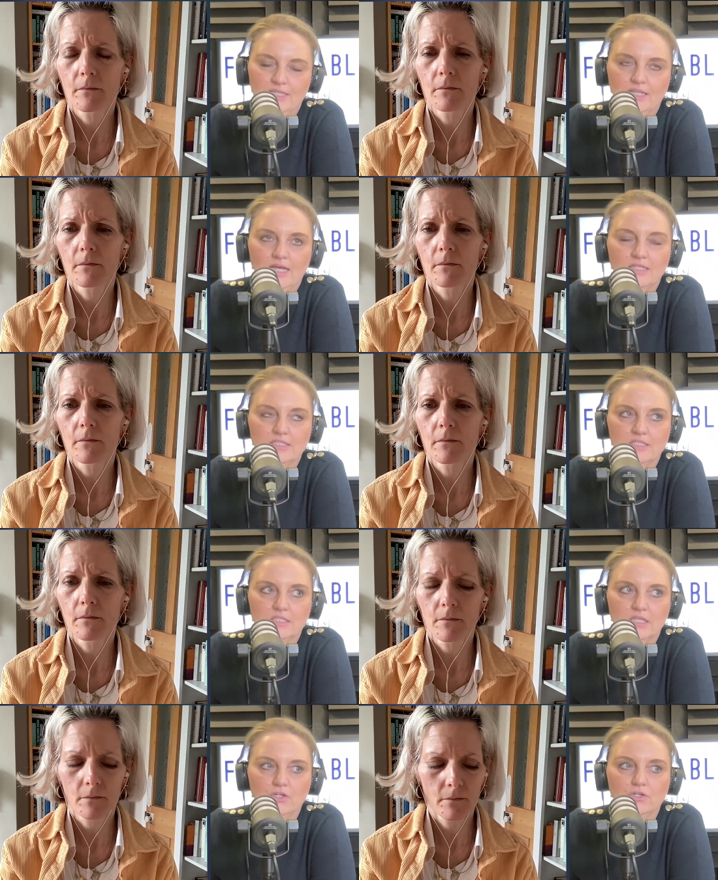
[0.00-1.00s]
Speaker 1: it that
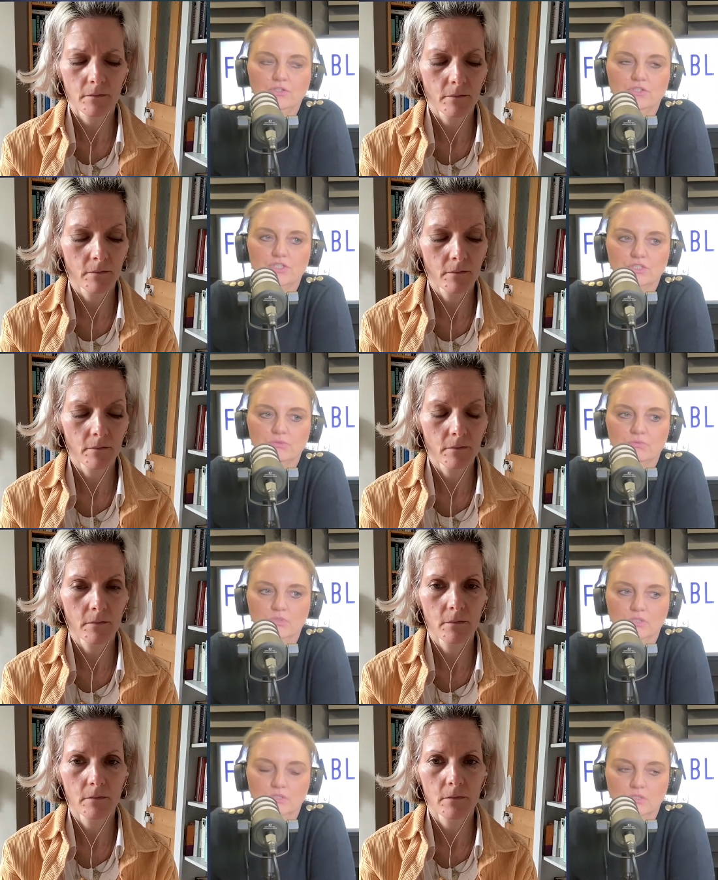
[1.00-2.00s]
they could do
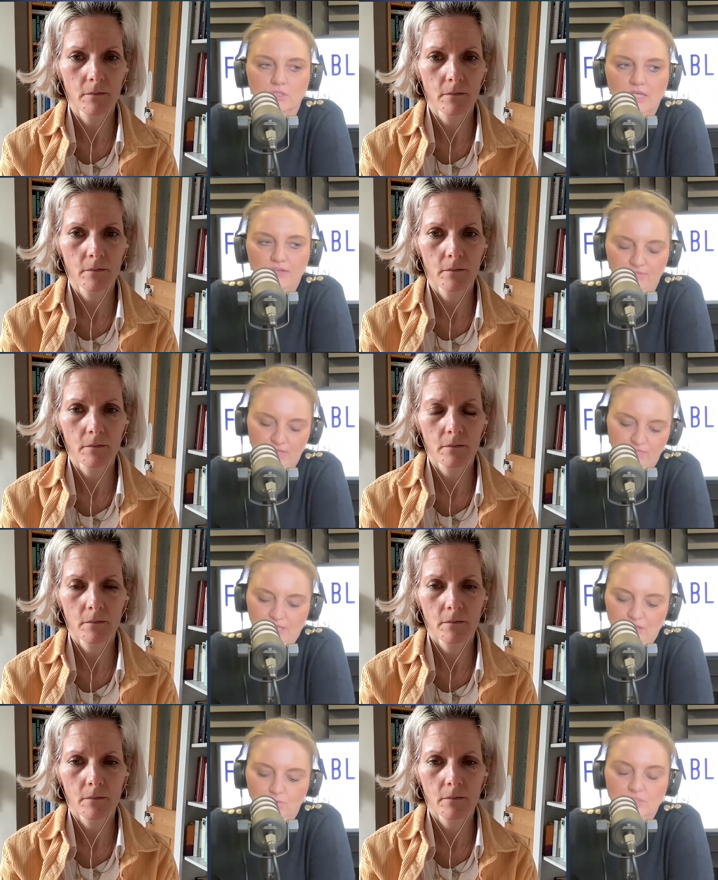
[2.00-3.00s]
if if
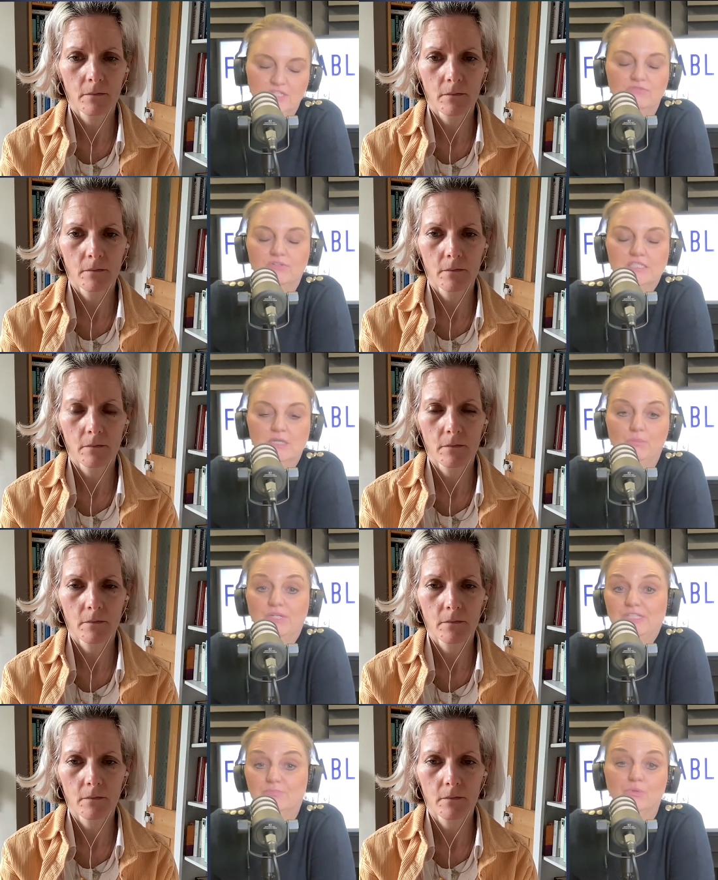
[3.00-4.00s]
they know, say, for
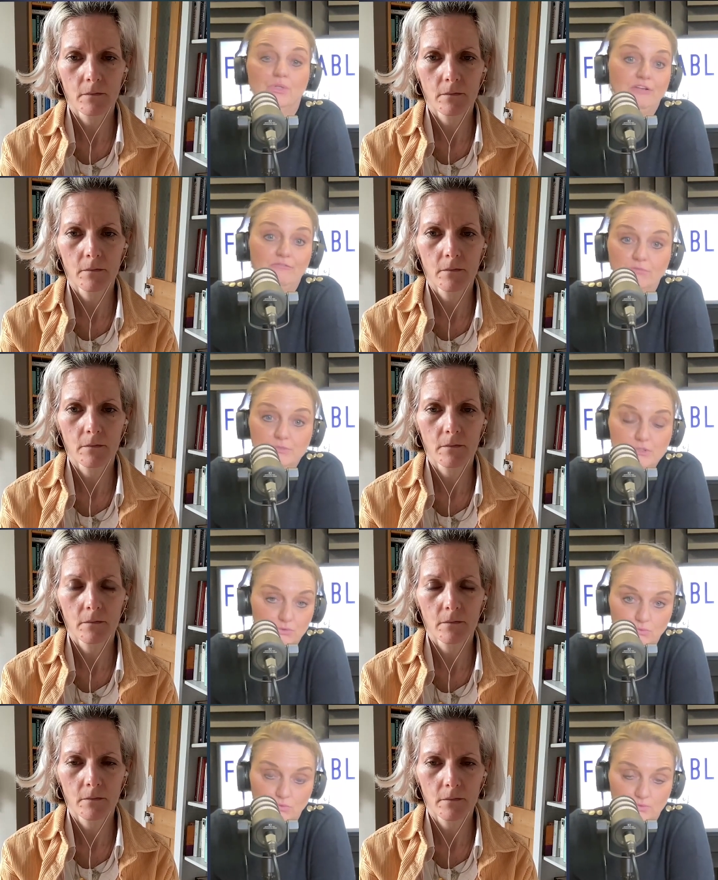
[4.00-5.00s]
example, it's bullying from
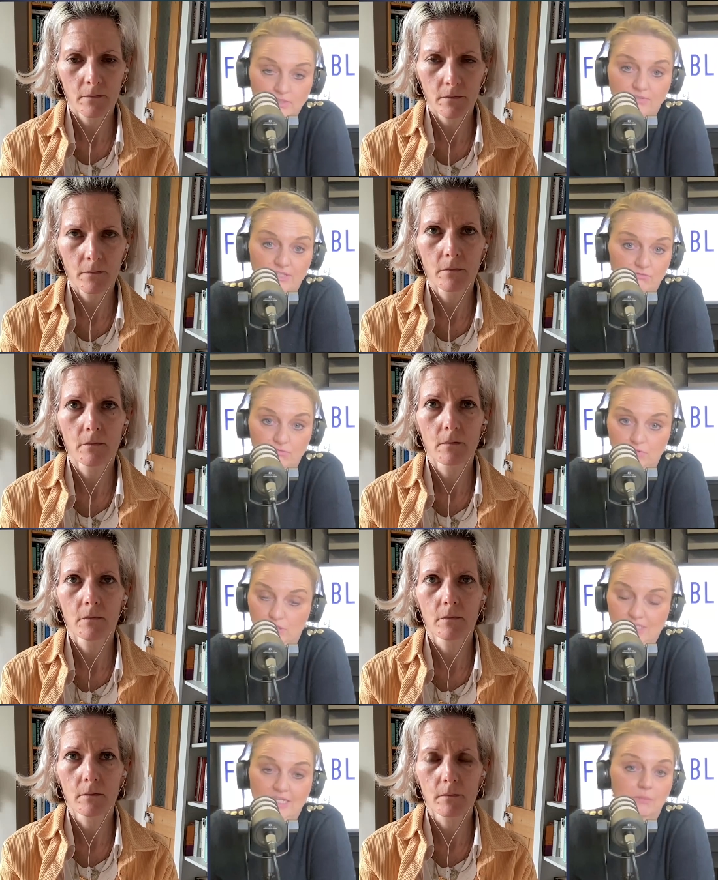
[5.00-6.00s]
school, if they mm. can
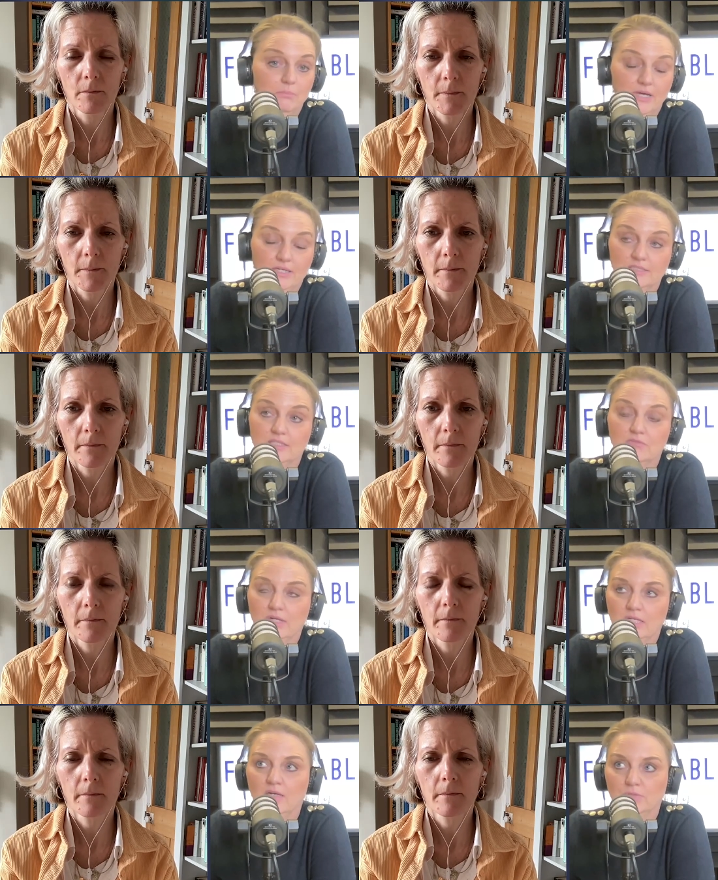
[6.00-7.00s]
take it back and say,
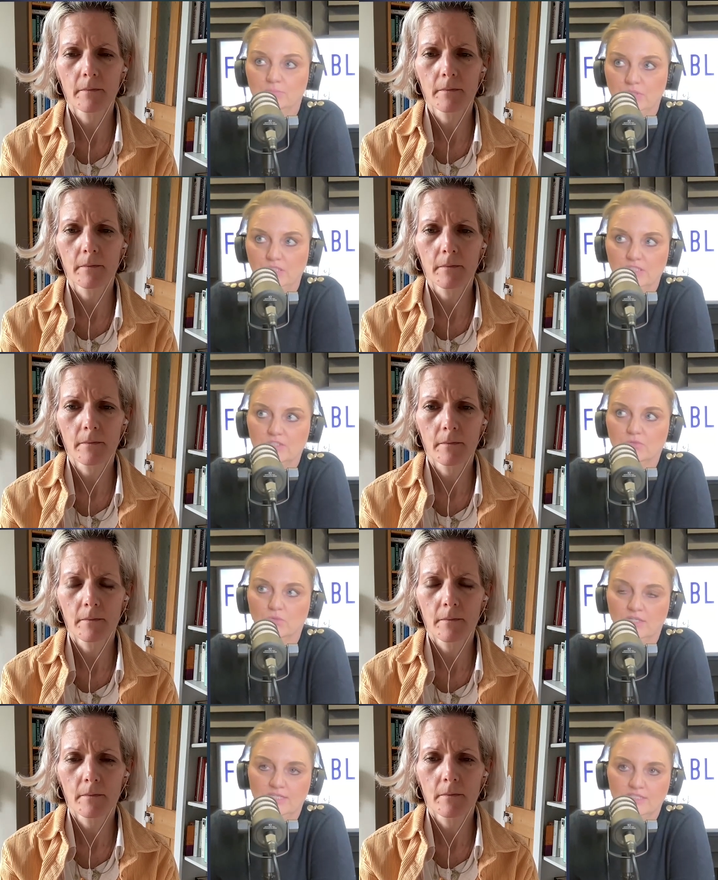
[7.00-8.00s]
right, yeah, I was bullied at
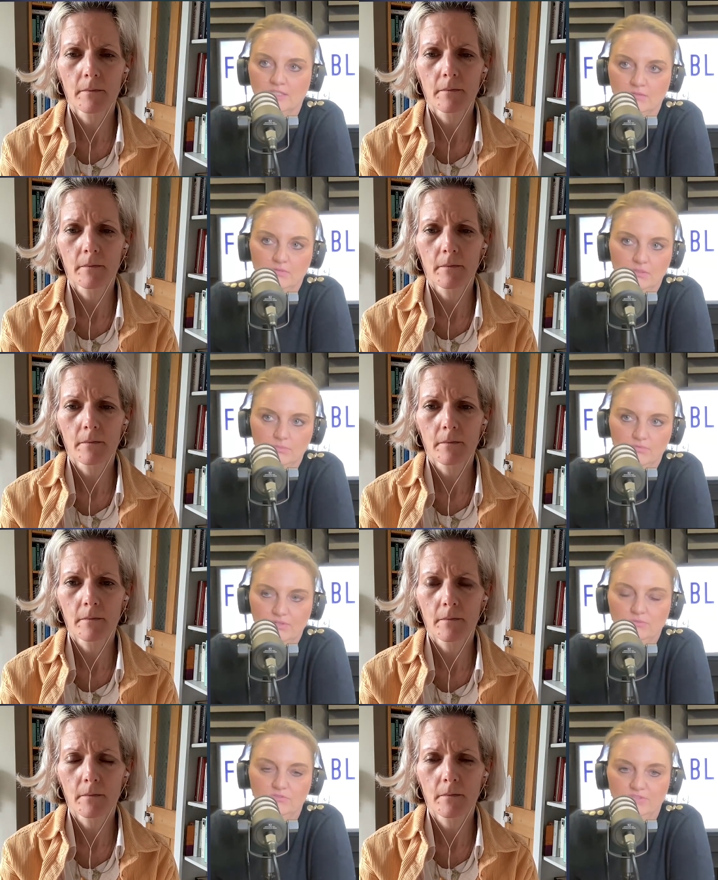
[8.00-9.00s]
school, and that's had a, a,
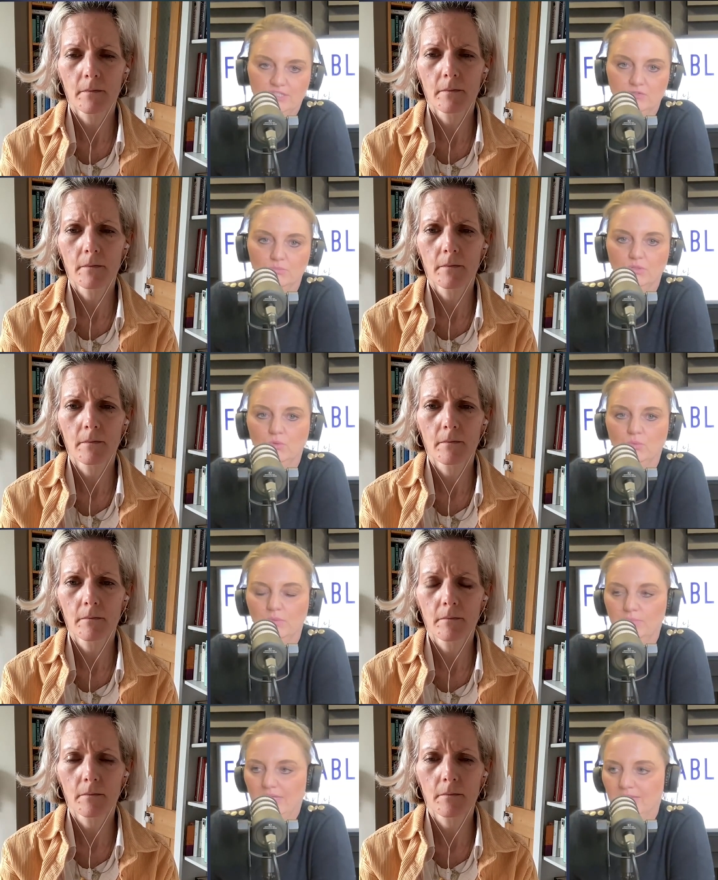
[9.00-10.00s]
profound effect on me, or
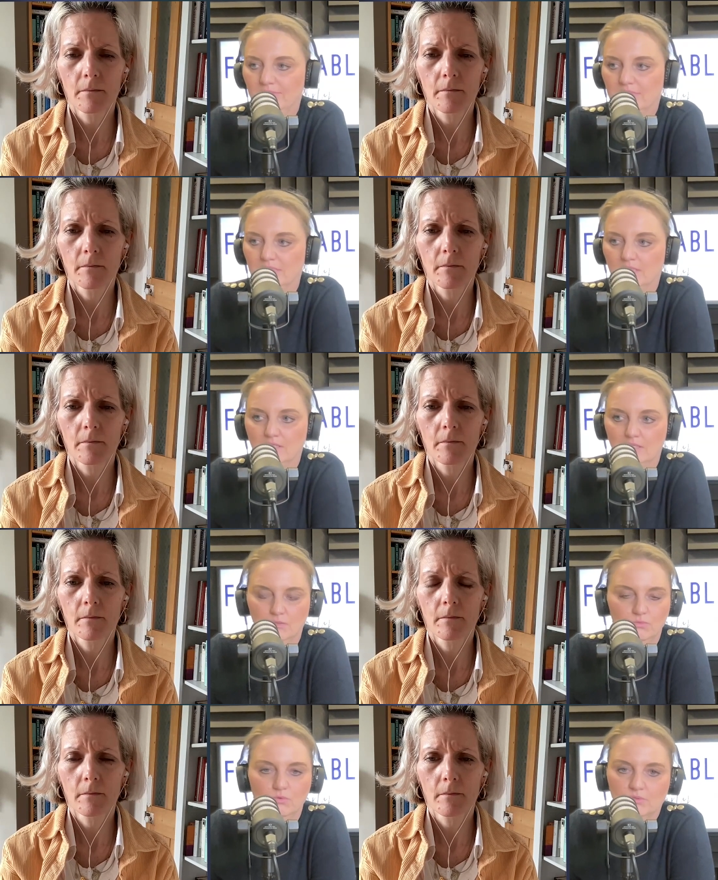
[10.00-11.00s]
my parents
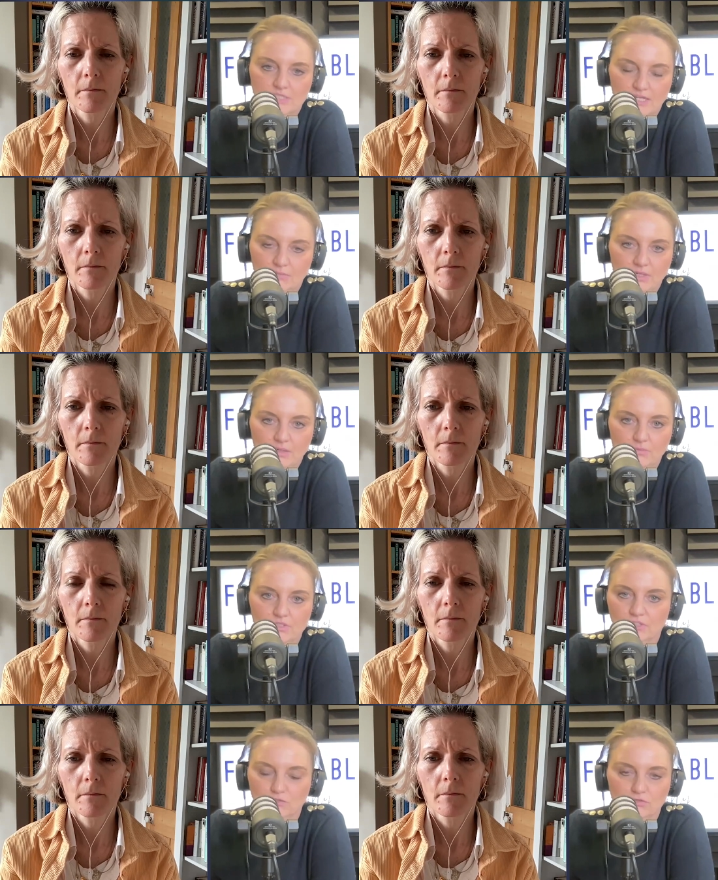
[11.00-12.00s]
were always telling me I
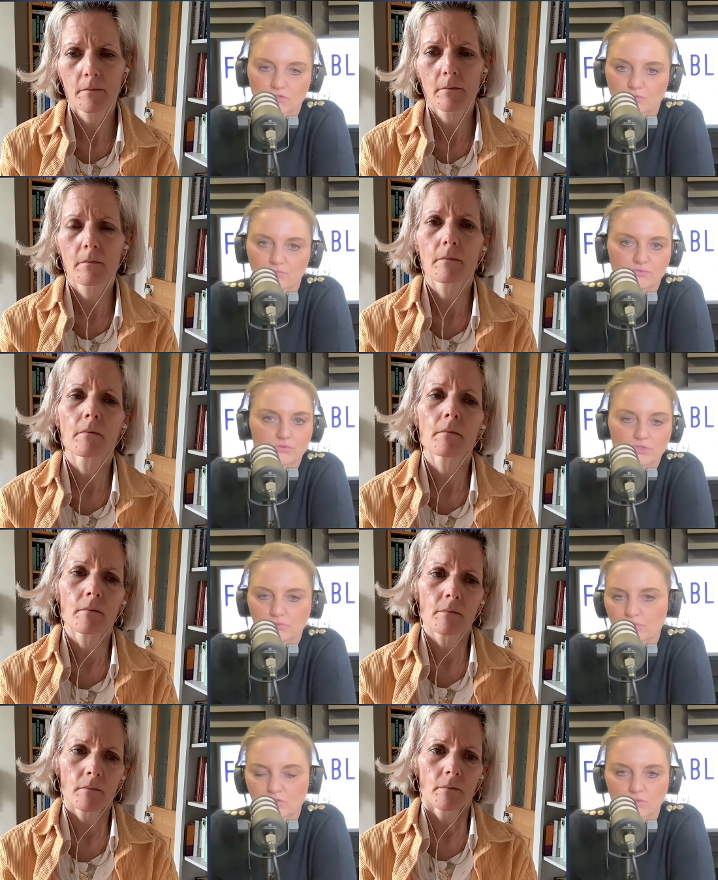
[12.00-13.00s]
wasn't good enough, or
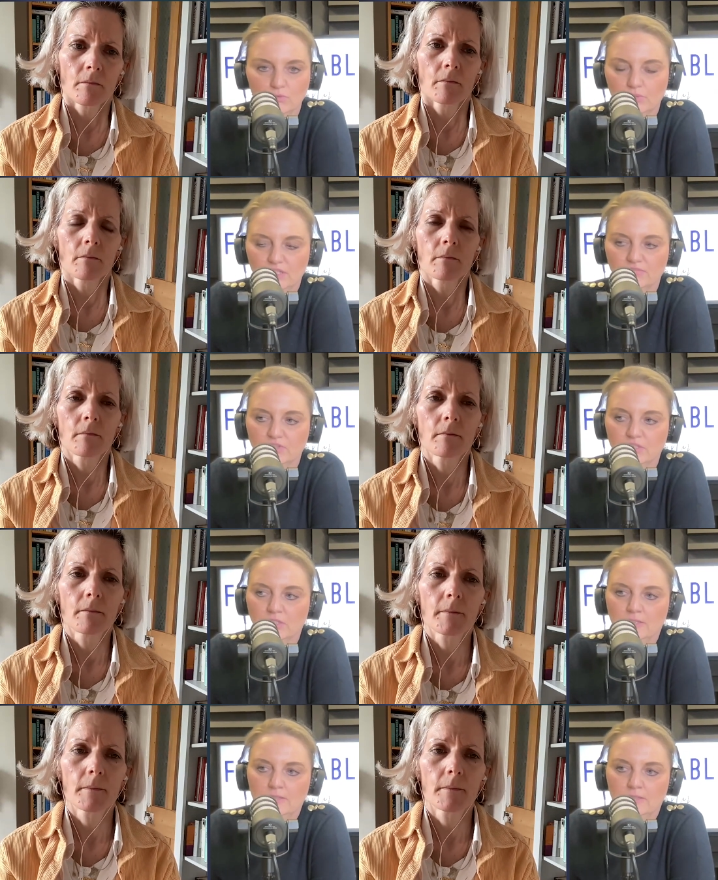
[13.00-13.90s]
so and so, or whatever.